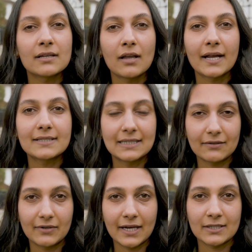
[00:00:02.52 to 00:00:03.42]
it like to
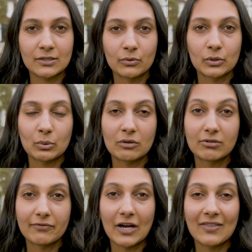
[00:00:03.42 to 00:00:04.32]
live next door to a
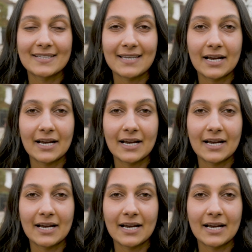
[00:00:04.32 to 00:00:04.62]
river that's